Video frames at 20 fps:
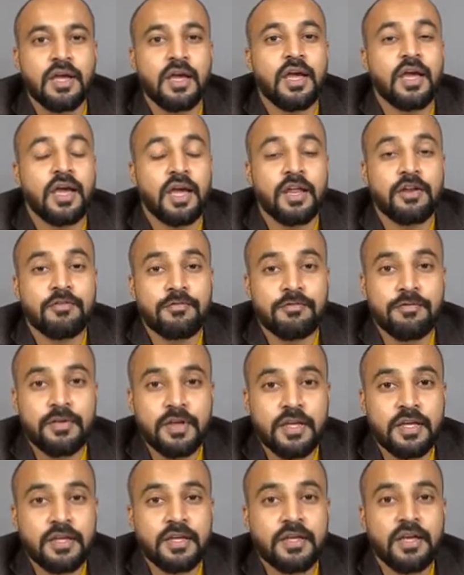And
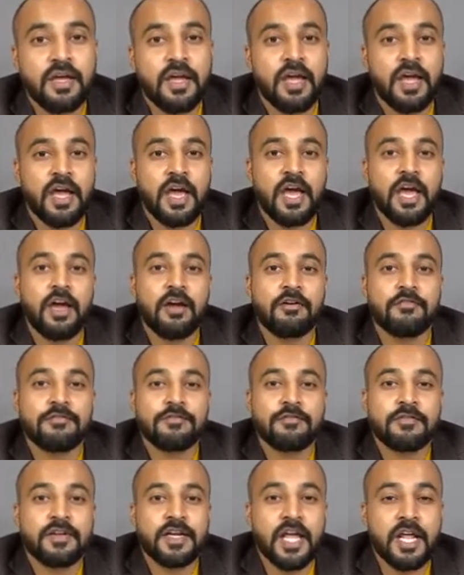we
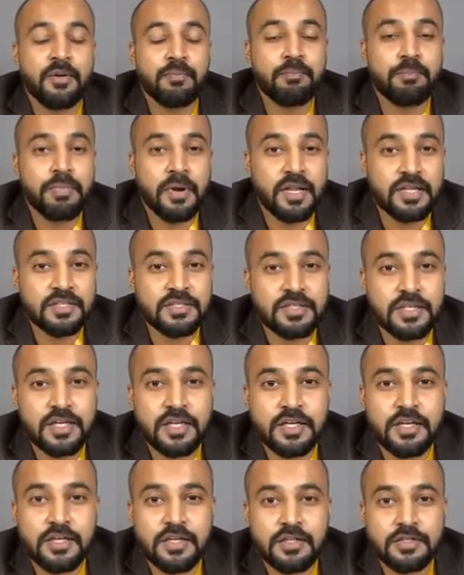have 10 plus
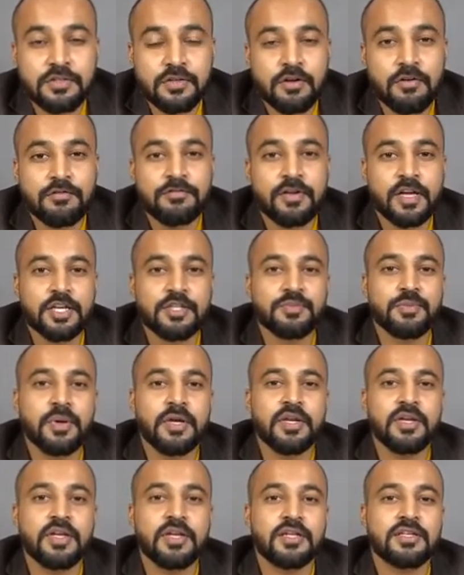years of
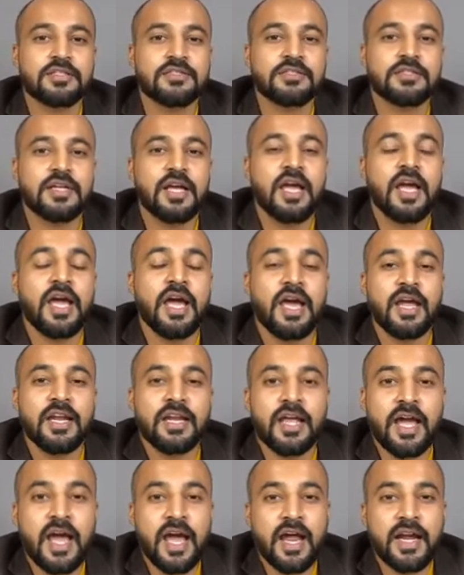experience, and
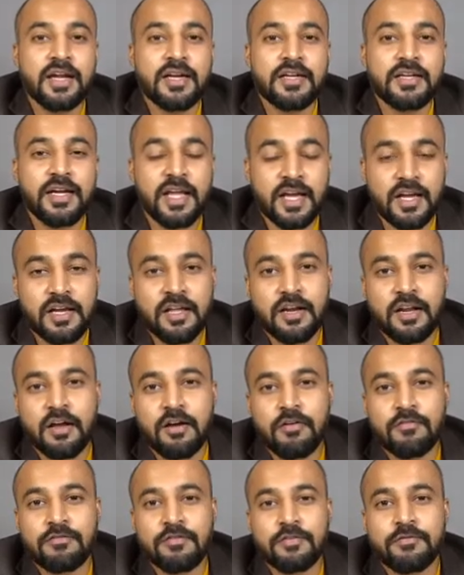at
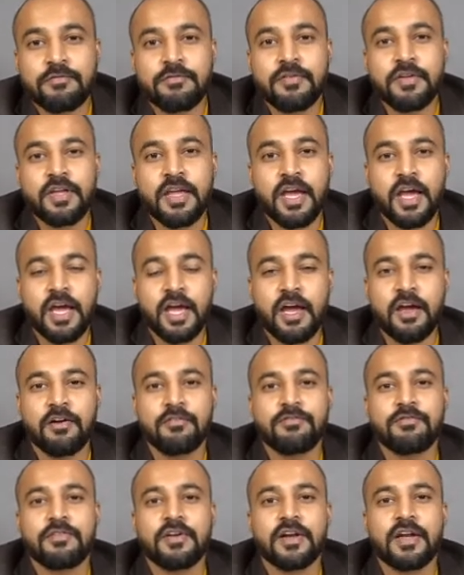TechCraft we
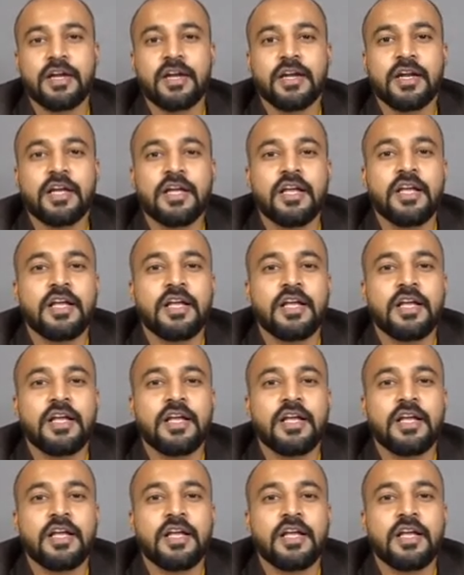have trained